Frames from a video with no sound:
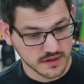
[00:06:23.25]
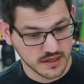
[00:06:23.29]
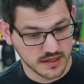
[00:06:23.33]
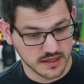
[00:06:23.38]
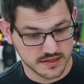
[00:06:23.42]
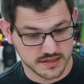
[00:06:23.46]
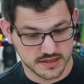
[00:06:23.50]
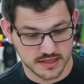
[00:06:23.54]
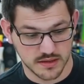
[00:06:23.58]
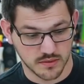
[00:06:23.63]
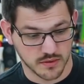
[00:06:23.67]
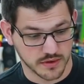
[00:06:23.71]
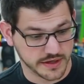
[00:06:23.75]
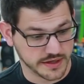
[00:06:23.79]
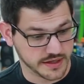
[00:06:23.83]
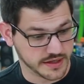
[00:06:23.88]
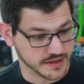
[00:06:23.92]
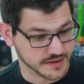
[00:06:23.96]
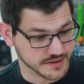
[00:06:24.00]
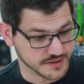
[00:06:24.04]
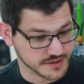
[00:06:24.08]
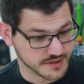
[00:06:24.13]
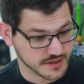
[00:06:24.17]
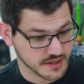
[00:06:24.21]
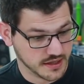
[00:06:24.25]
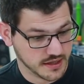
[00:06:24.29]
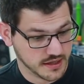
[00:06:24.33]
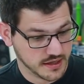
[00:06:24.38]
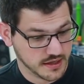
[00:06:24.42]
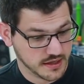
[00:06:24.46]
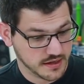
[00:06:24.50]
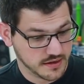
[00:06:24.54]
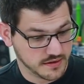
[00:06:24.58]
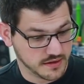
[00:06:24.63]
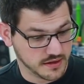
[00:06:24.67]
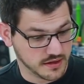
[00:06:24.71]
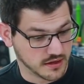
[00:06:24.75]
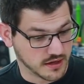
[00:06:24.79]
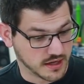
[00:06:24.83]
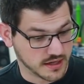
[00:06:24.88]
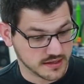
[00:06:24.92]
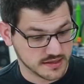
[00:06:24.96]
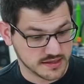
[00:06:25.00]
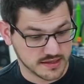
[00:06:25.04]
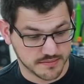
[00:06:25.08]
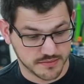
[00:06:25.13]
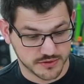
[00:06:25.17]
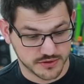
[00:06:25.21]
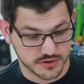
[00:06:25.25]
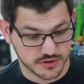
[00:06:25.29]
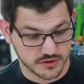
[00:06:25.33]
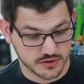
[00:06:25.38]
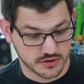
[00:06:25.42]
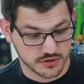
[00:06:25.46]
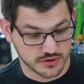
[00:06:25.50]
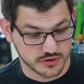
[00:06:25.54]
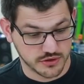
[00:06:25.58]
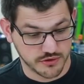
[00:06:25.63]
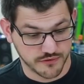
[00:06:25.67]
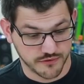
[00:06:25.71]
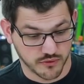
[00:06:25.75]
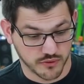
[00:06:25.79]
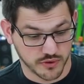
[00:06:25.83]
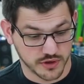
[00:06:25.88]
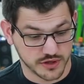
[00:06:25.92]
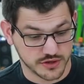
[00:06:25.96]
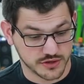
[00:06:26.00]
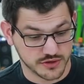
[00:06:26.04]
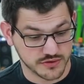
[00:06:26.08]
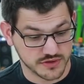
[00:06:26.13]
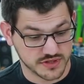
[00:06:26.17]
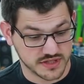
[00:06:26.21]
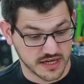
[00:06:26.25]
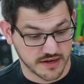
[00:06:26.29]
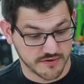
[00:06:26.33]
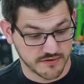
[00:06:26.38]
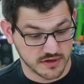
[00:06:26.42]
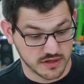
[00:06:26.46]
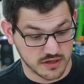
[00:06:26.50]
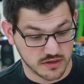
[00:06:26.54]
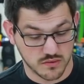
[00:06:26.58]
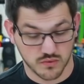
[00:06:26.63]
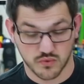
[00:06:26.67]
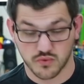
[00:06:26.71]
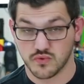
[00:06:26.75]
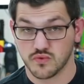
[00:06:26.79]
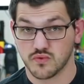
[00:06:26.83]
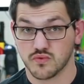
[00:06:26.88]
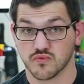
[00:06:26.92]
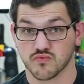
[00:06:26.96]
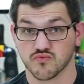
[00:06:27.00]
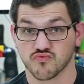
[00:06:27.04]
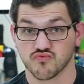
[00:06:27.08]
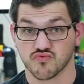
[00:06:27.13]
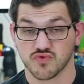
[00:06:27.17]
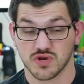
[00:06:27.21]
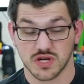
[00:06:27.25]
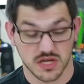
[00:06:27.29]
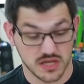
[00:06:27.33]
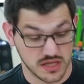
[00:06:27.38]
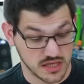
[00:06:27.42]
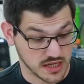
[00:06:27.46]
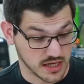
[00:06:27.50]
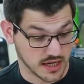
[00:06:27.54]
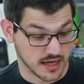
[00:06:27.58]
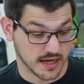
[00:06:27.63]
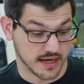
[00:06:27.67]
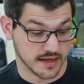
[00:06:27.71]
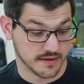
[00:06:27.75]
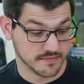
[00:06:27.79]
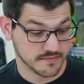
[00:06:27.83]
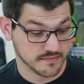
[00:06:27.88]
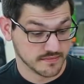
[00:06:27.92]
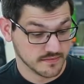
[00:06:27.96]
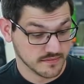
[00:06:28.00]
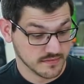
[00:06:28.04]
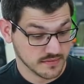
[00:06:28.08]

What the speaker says: Let's see what it is. The hot end temperature, 240 to 270, really hot.